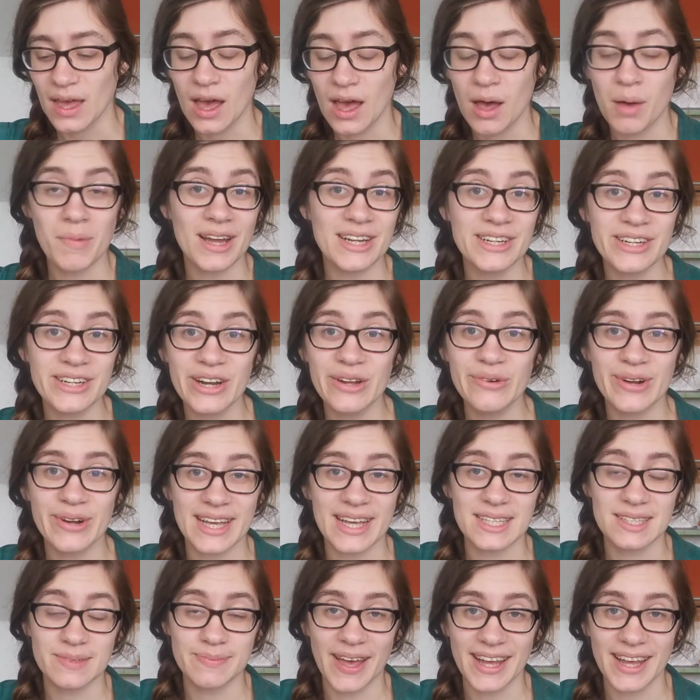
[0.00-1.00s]
I don't know what
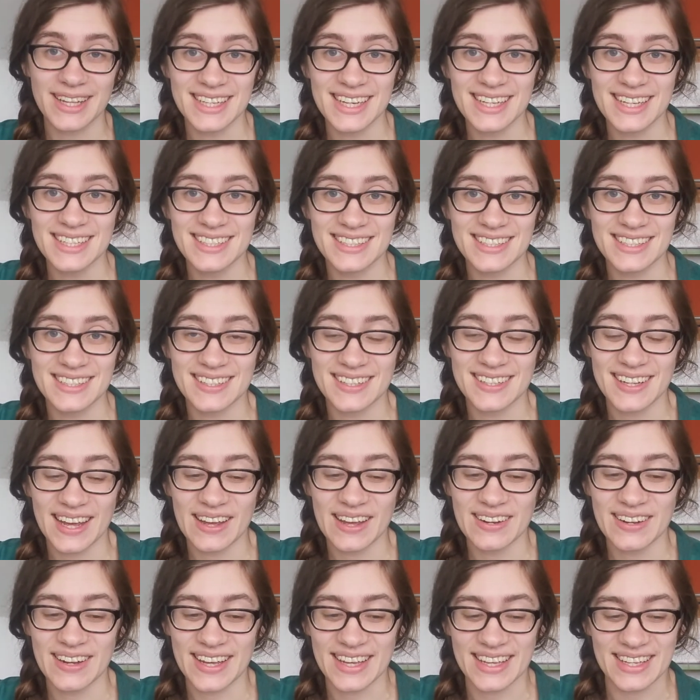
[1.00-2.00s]
I expected.
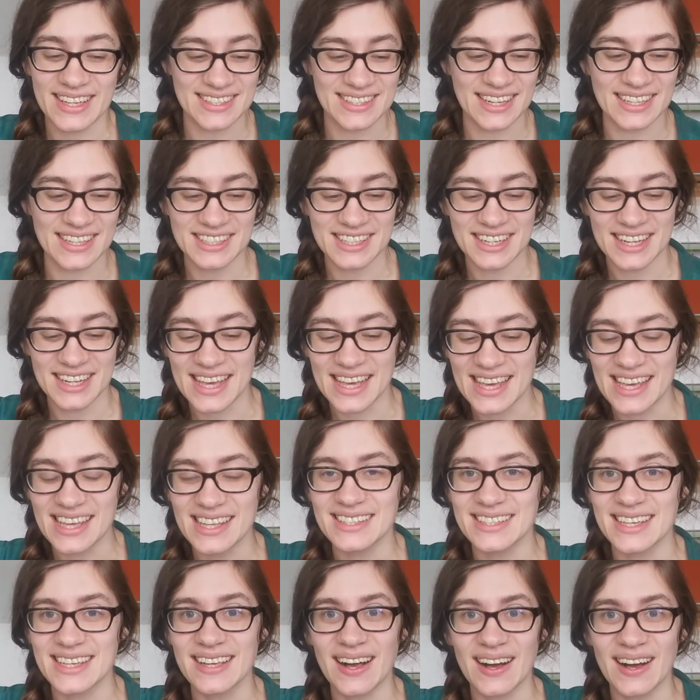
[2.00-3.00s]
I essentially
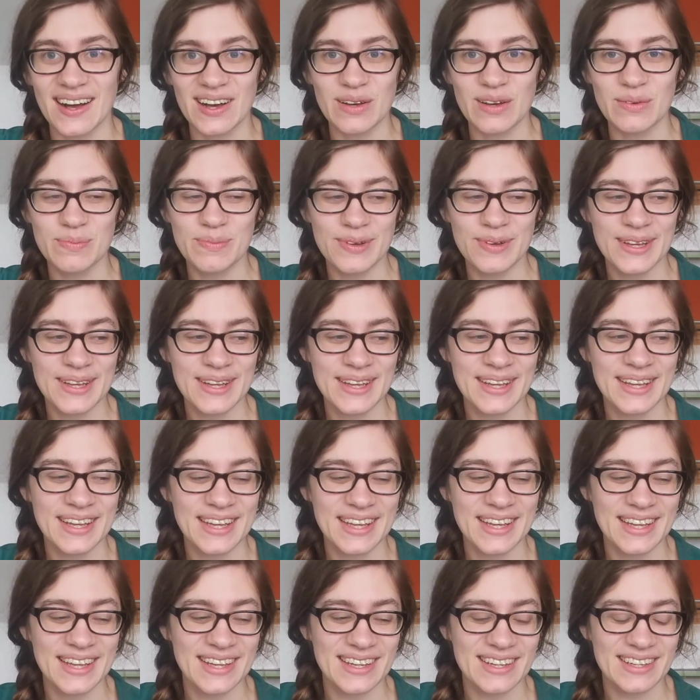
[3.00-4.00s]
heating up
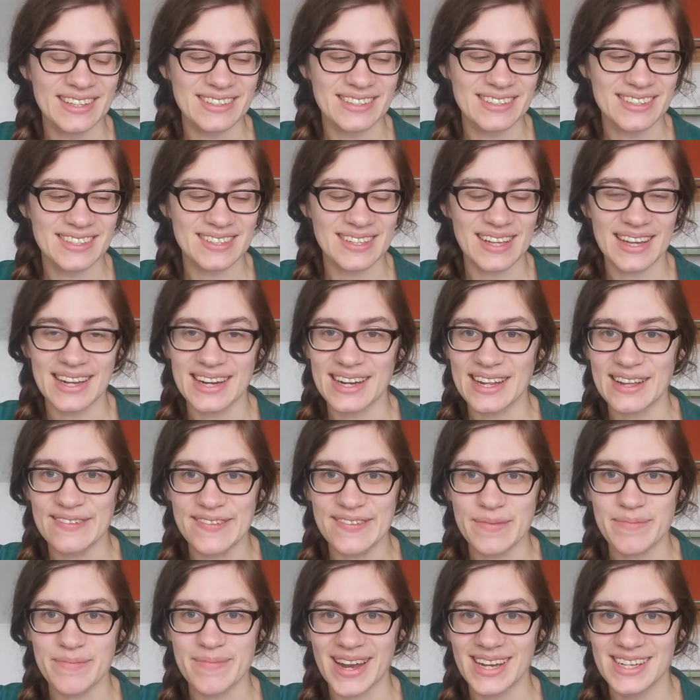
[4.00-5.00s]
slightly
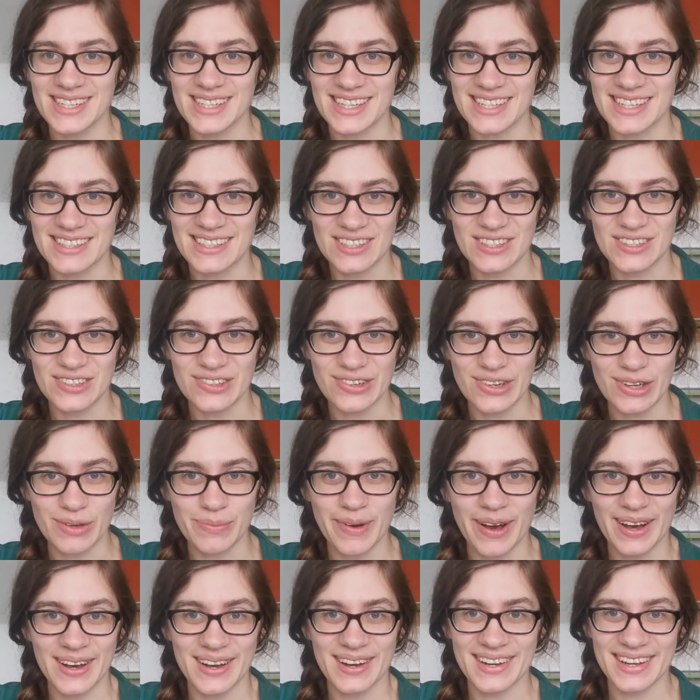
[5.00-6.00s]
fermented tree
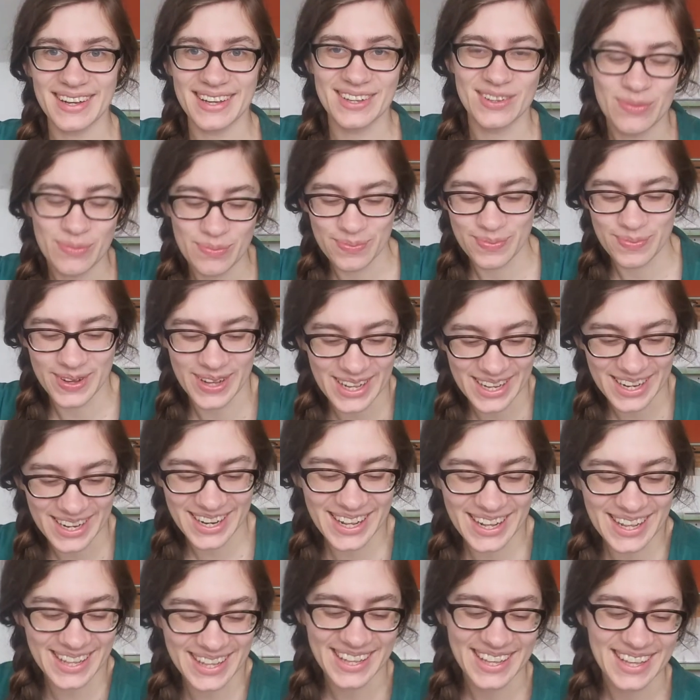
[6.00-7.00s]
bark,
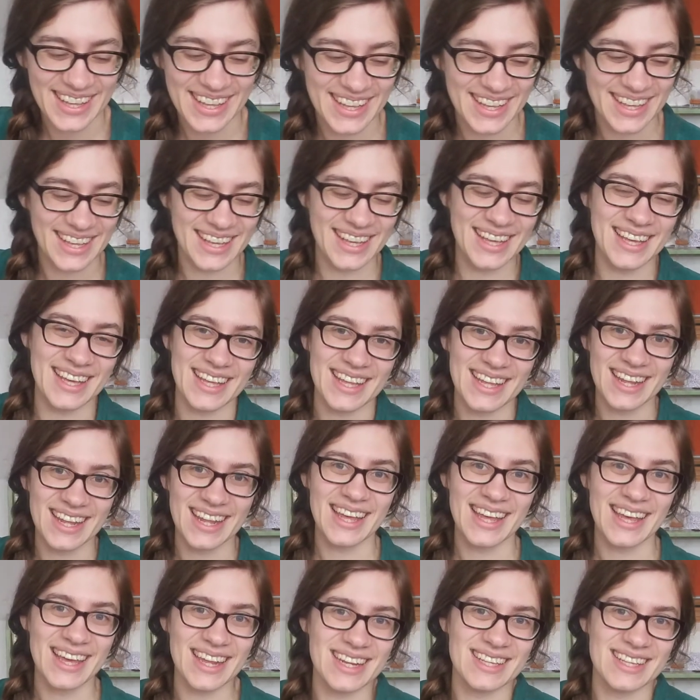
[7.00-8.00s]
but it
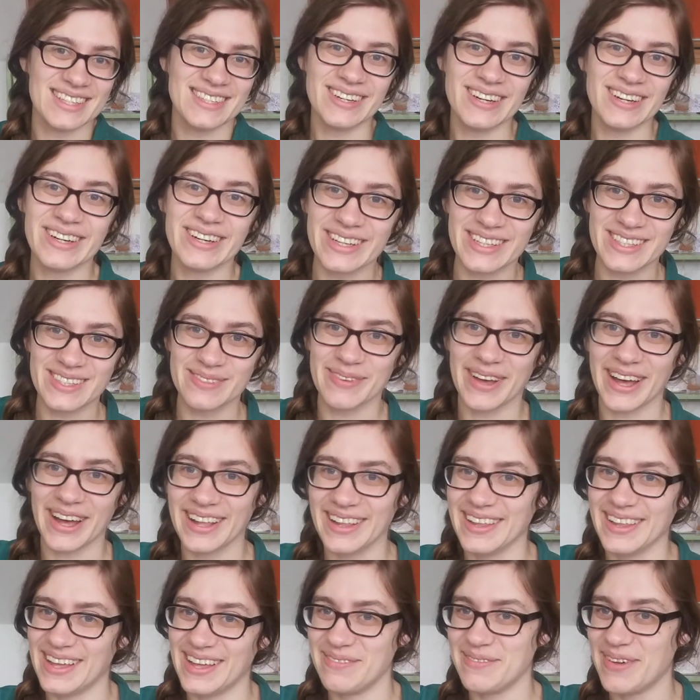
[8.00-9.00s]
is not a good
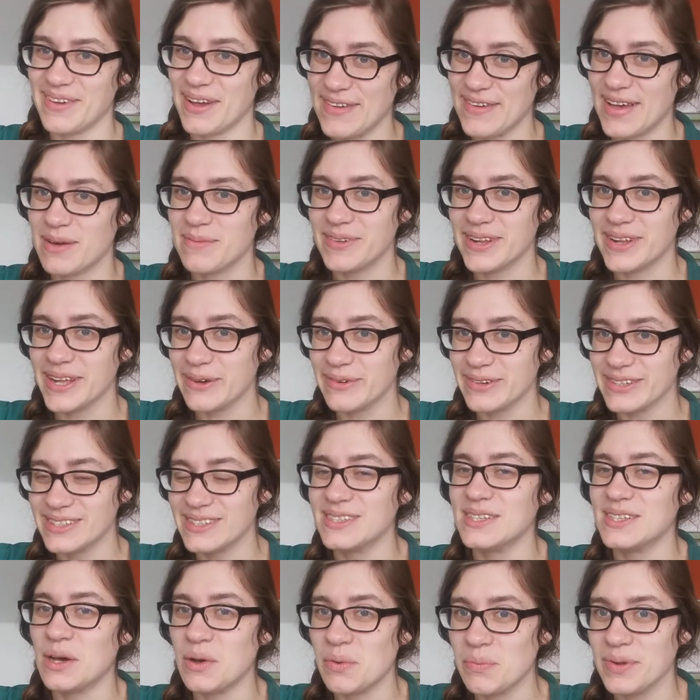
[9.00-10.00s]
smell, and my family was
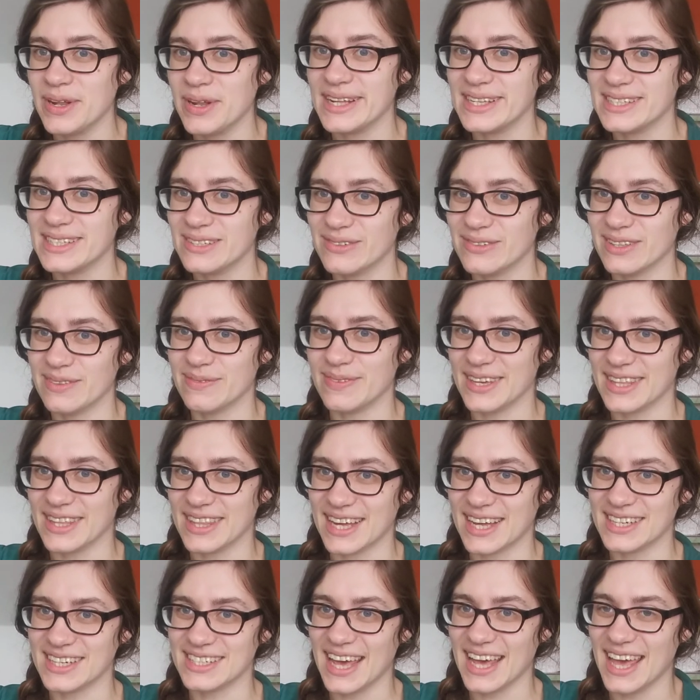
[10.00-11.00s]
not pleased with me
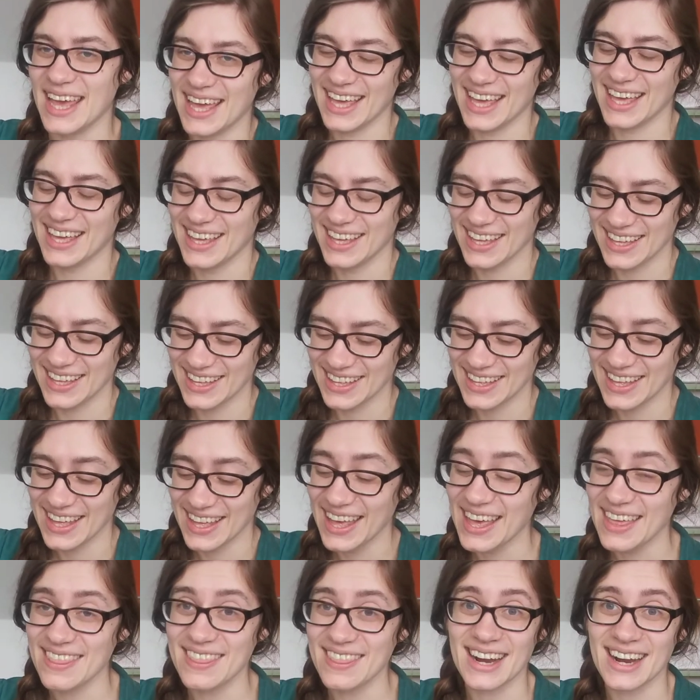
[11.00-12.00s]
that day.
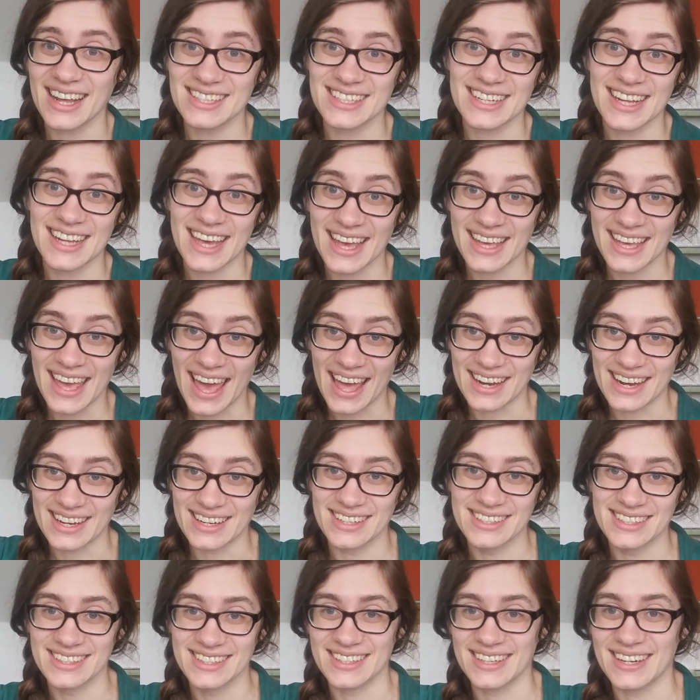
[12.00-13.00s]
And then I did it
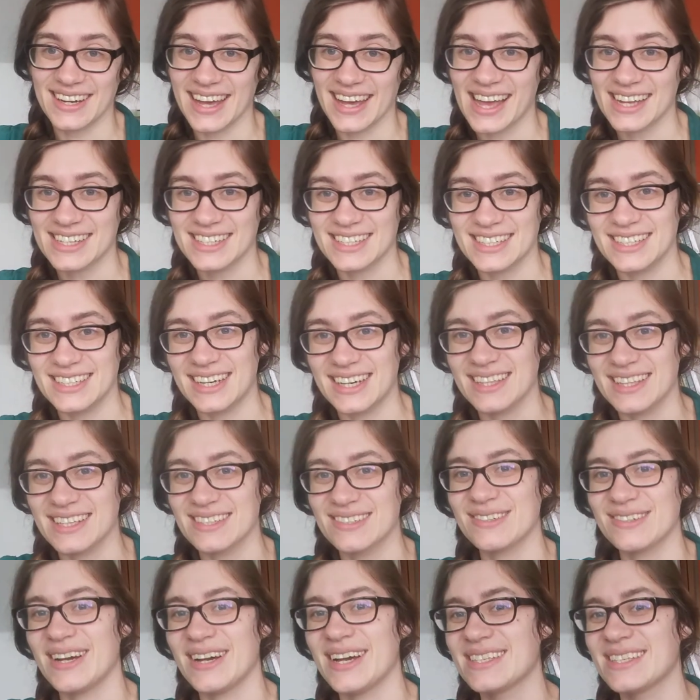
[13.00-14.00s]
again, so I actually dyed
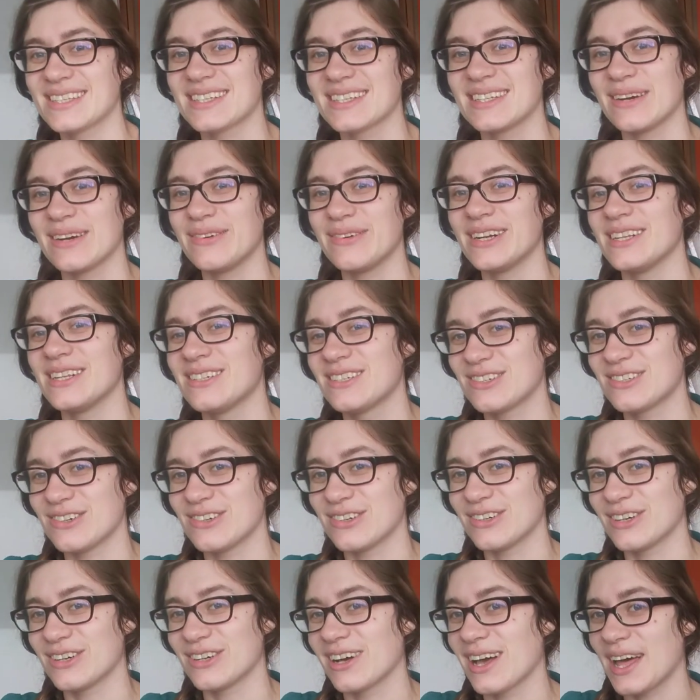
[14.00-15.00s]
this twice because I wanted a
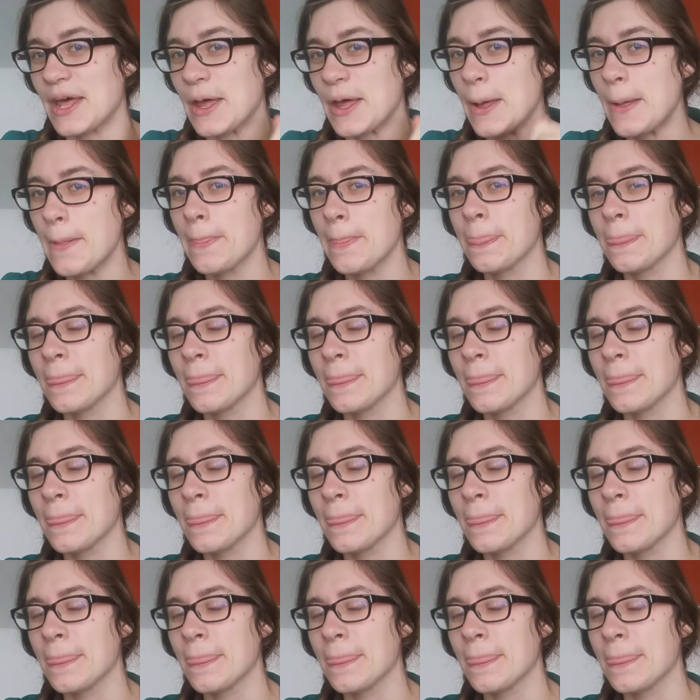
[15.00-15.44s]
stronger colour.